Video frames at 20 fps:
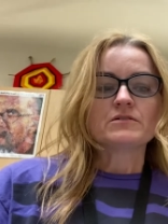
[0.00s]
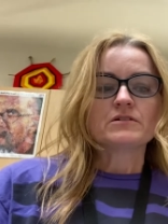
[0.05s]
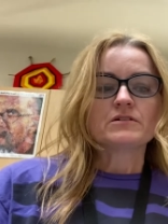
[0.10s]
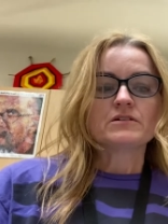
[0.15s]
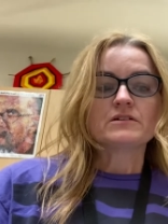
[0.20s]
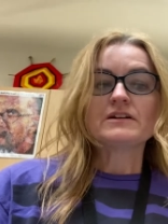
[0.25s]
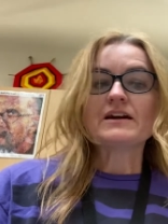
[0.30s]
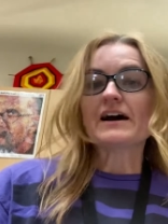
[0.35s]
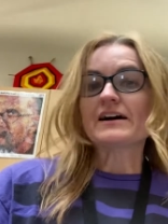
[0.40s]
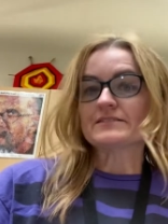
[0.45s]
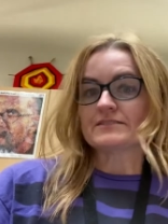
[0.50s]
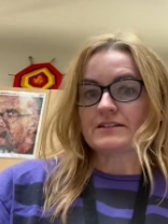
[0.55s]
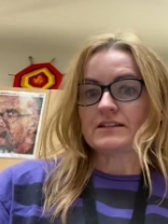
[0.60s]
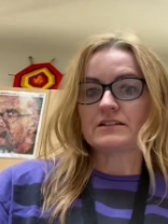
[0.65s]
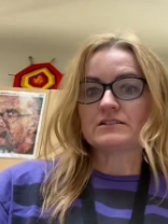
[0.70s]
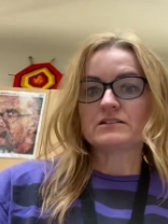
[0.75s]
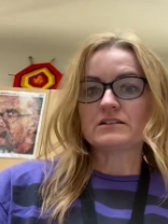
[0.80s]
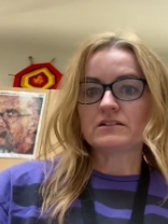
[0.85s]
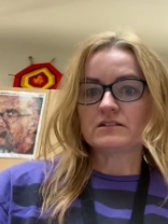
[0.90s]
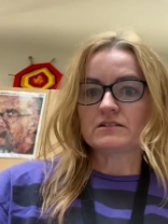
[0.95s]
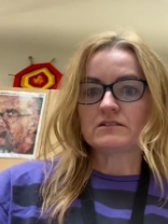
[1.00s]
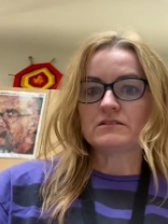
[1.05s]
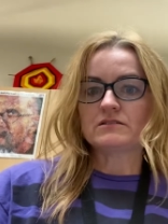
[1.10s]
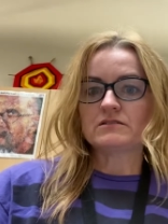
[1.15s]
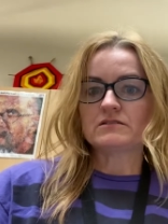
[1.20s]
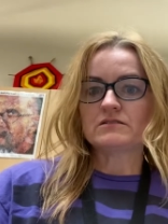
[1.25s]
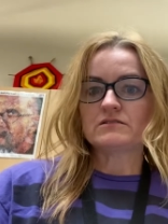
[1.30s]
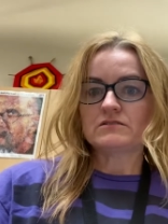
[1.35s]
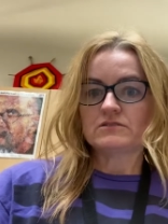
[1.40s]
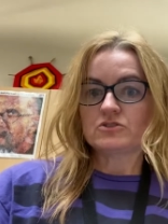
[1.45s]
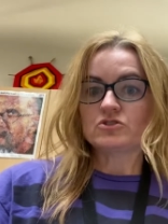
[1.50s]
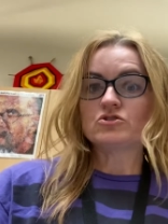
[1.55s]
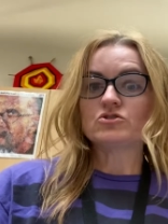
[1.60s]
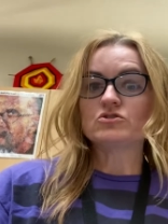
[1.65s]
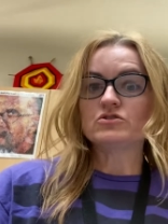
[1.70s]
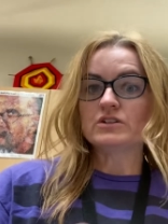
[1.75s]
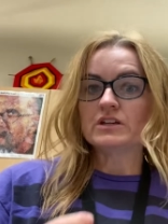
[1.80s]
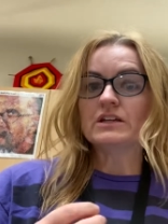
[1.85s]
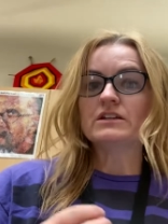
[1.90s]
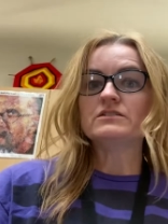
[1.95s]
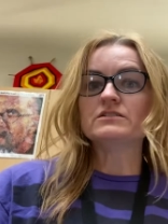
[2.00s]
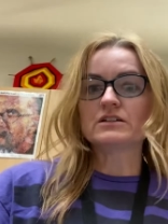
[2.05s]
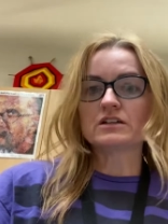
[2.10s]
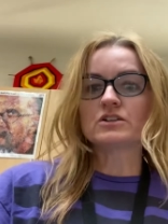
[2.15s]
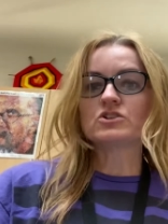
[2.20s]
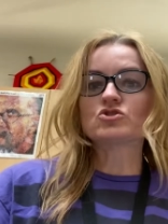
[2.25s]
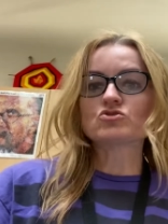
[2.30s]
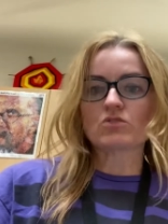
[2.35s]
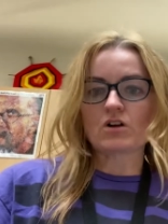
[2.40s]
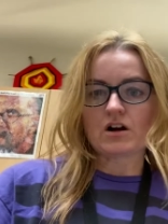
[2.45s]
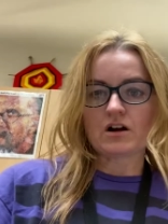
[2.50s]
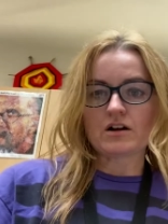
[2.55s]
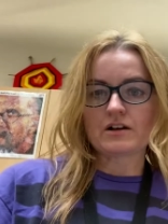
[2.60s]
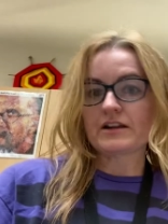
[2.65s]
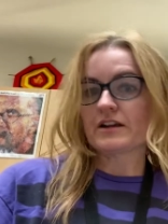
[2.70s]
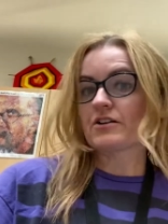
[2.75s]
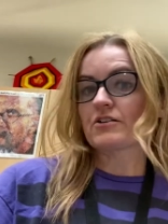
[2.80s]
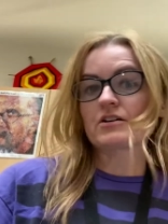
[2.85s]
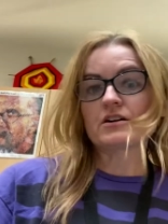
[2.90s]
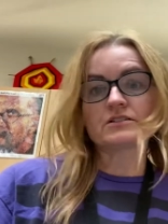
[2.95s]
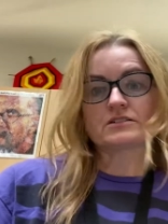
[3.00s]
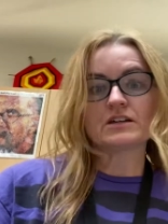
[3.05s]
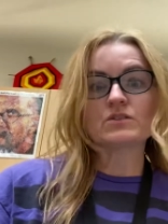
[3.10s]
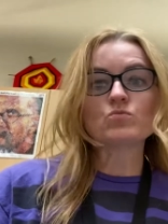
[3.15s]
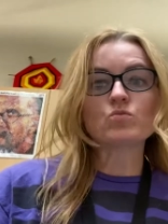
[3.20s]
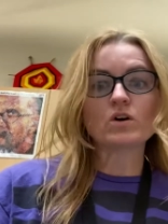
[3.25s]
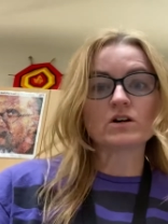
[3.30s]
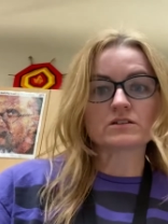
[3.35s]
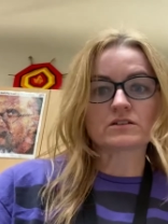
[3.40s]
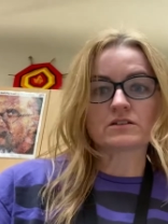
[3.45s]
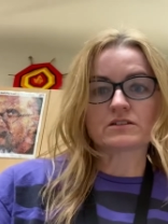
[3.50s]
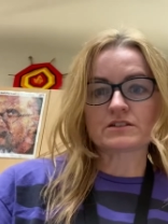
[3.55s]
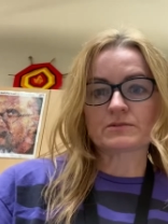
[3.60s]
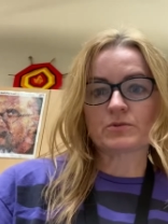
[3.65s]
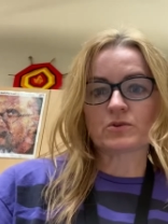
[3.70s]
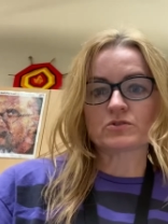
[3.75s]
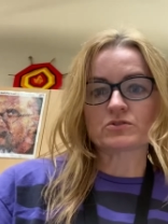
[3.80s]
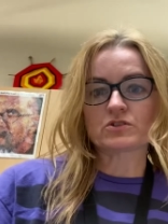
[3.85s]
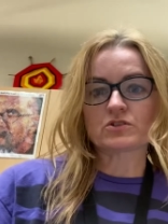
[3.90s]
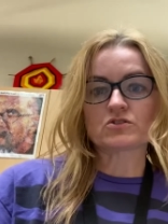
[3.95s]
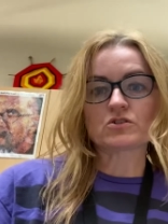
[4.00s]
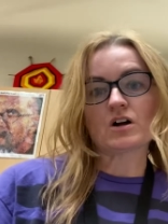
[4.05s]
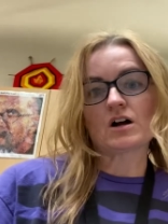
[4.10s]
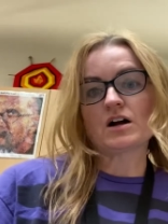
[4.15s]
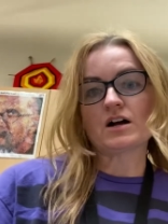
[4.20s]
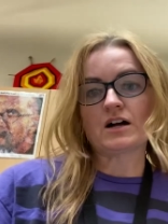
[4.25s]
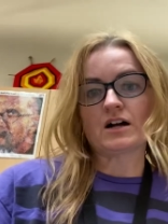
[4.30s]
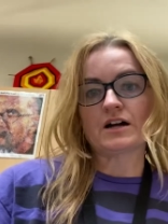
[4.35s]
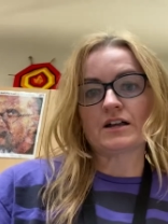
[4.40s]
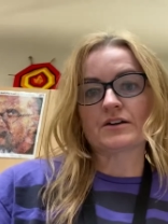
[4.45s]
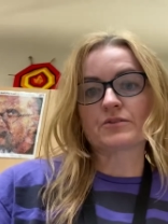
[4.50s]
yes, he did draw on areas he wasn't supposed to draw on.